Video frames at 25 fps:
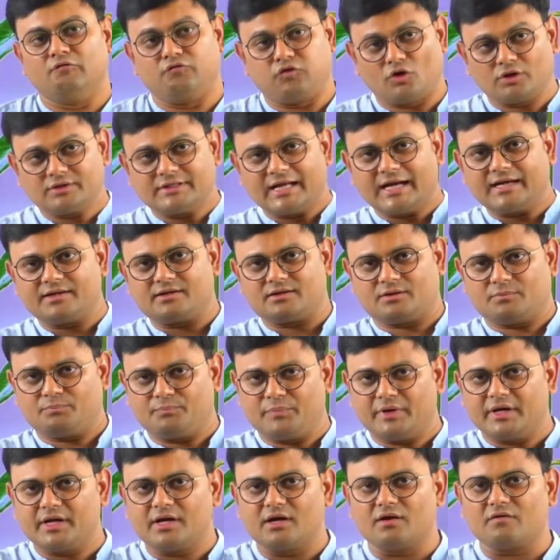For
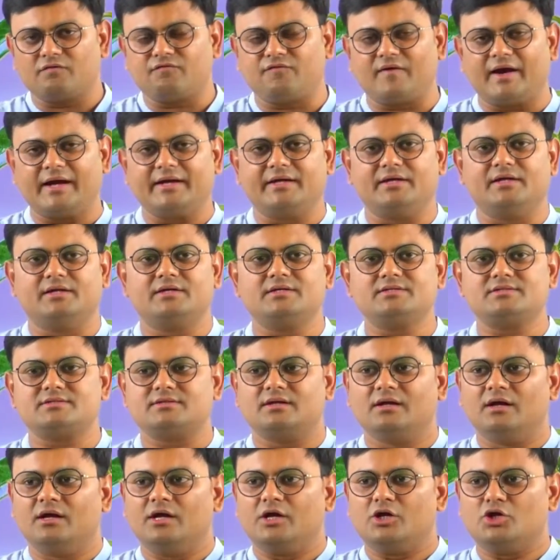that period of 5
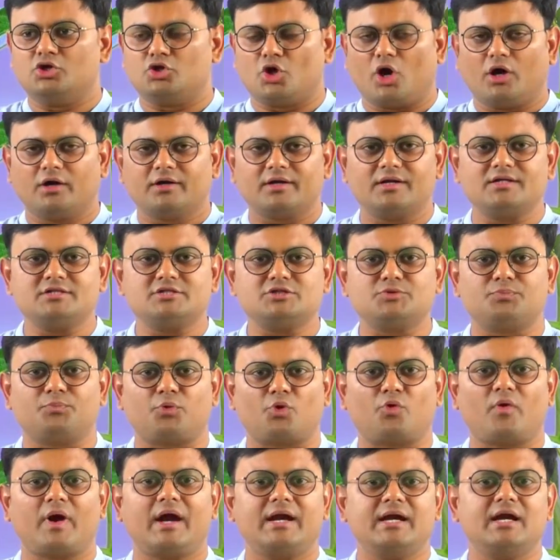years, tolerance
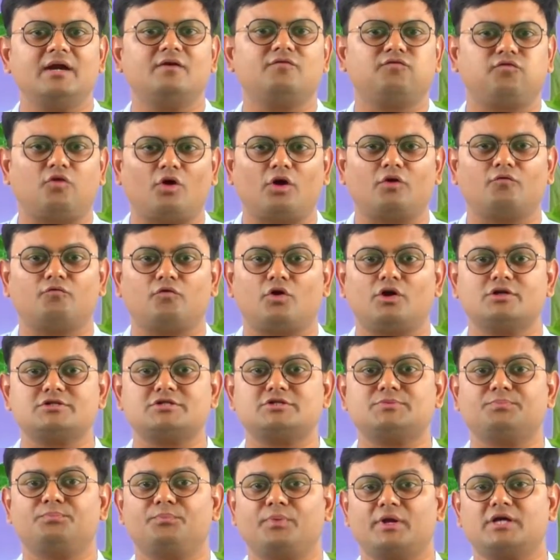provided for
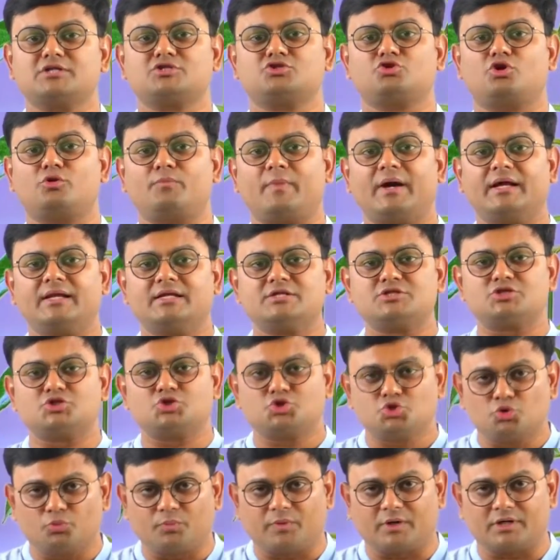was plus or
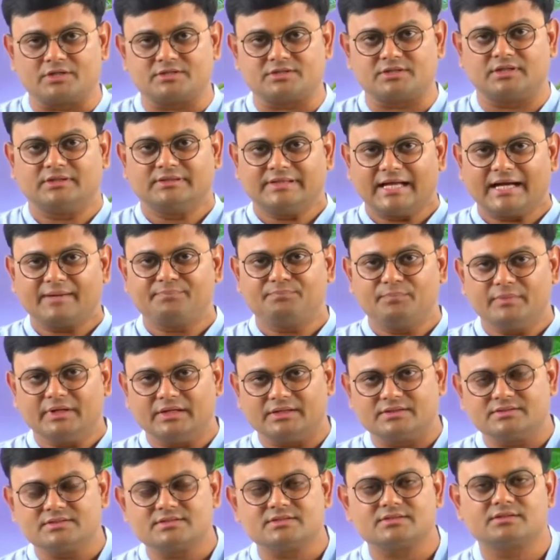minus 2%. That
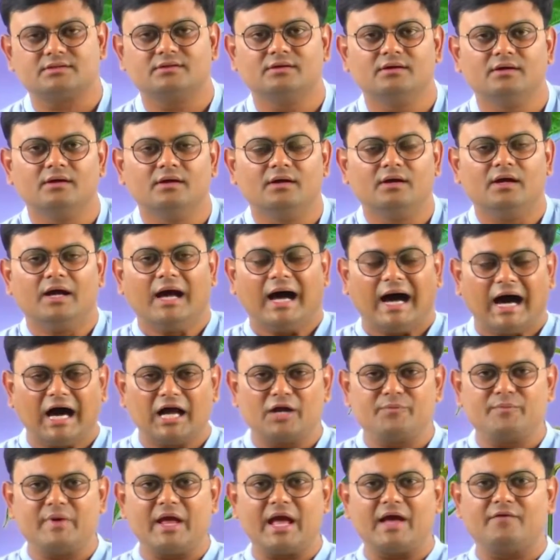means
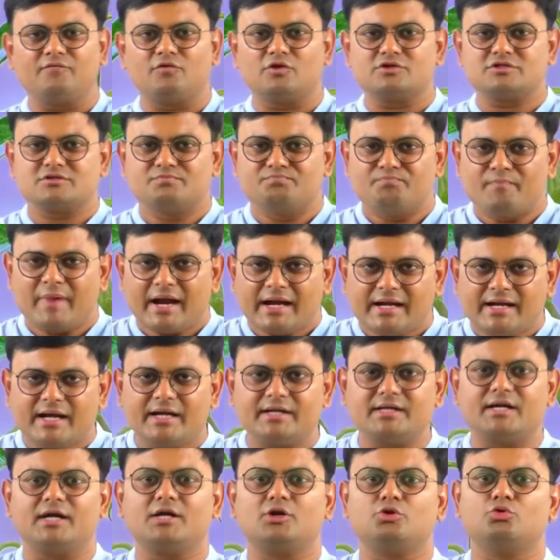RBI was
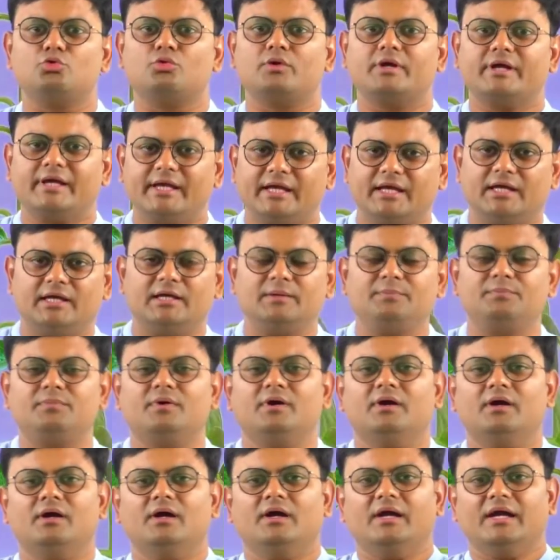mandated to
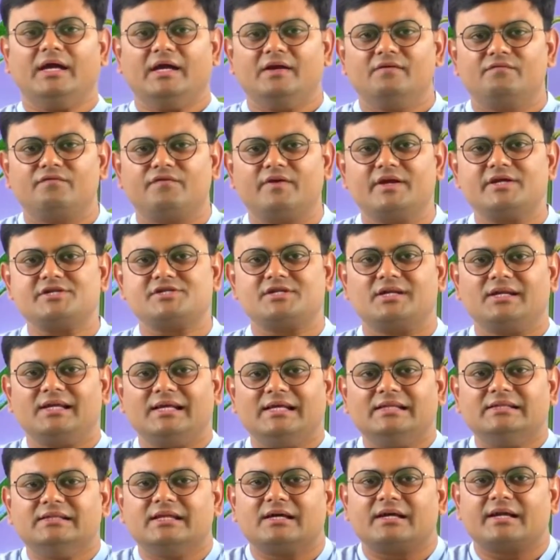keep inflation
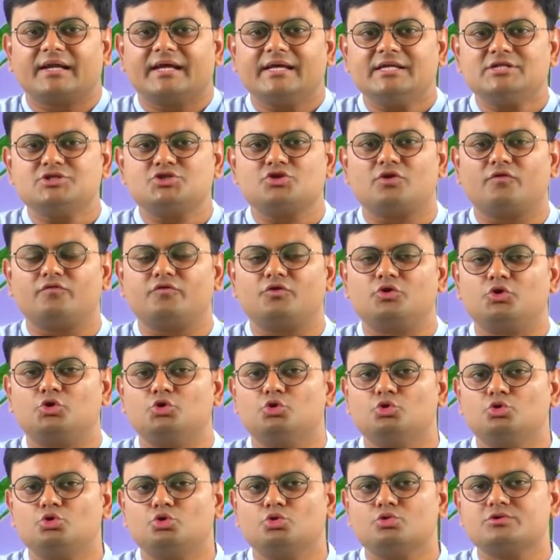in the range of
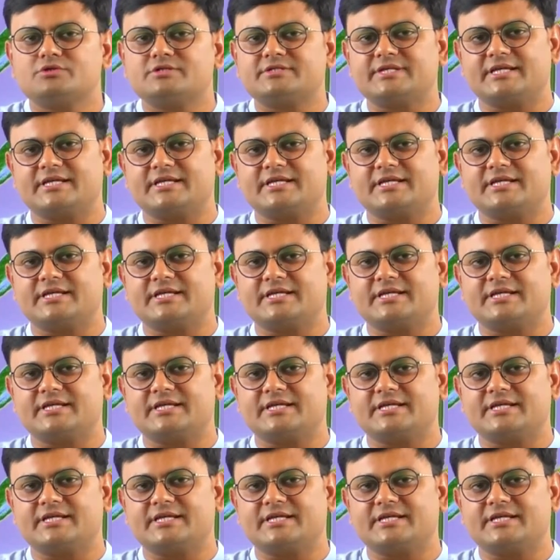2 to